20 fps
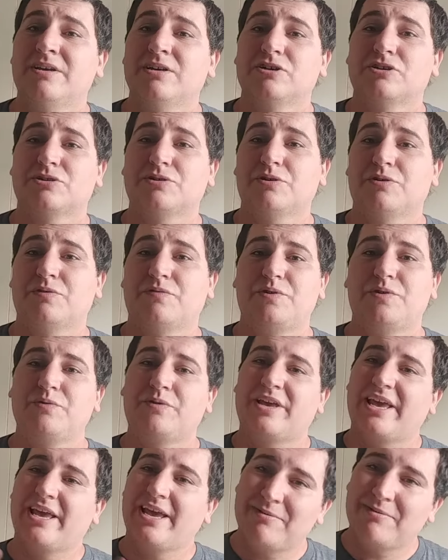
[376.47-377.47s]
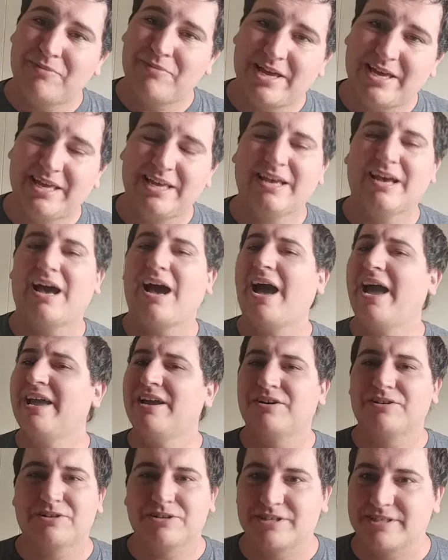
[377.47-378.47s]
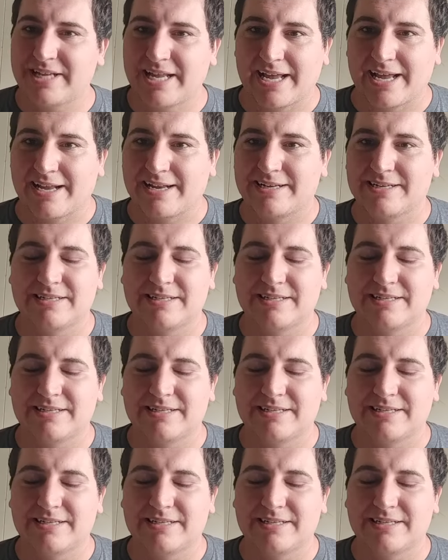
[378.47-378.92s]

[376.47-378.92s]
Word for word: so if you can't make it, I understand.